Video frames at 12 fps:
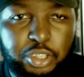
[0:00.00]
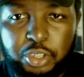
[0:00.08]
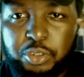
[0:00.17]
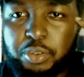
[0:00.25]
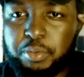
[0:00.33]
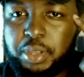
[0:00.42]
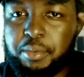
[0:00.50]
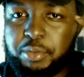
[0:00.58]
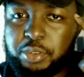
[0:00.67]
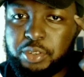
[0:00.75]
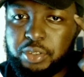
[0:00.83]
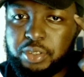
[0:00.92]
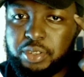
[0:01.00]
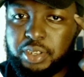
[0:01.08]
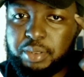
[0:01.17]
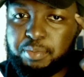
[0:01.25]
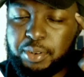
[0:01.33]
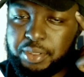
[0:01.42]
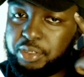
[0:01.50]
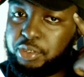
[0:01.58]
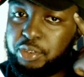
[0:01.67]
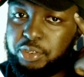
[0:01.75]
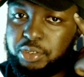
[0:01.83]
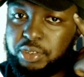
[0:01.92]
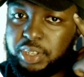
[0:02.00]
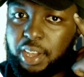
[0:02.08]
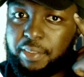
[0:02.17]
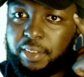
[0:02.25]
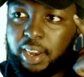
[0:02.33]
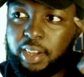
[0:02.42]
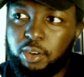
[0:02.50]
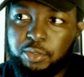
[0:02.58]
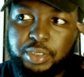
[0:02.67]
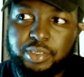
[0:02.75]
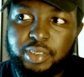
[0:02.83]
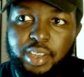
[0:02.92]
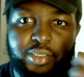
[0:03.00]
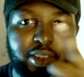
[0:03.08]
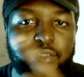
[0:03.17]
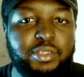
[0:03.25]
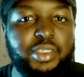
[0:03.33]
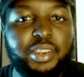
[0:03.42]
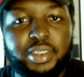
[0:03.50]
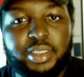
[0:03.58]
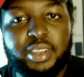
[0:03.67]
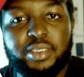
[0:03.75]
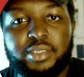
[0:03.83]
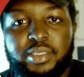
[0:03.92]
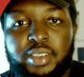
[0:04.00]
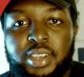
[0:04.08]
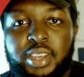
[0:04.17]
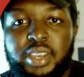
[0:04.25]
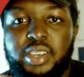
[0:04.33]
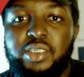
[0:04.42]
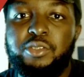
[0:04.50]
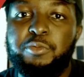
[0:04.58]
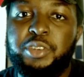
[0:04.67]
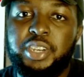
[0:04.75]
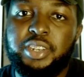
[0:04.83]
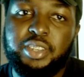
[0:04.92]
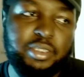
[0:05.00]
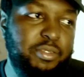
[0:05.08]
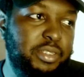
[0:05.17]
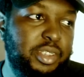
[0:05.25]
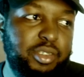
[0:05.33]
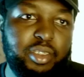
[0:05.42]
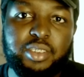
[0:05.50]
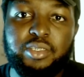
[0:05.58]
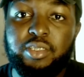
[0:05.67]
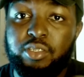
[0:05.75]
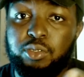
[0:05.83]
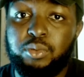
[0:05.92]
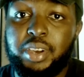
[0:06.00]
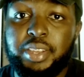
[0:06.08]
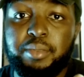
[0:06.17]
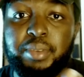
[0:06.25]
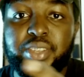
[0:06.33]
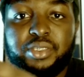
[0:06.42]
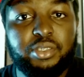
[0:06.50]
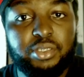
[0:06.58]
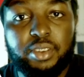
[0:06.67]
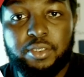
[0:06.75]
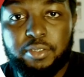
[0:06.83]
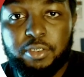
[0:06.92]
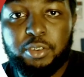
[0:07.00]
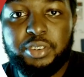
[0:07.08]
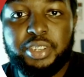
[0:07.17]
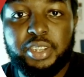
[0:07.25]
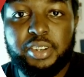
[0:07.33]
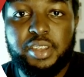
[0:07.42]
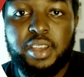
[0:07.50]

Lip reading: you'll be able to put 2 and 2 together, like, oh, this guy's interested in this. His objective is this. This is why he makes this sort of content.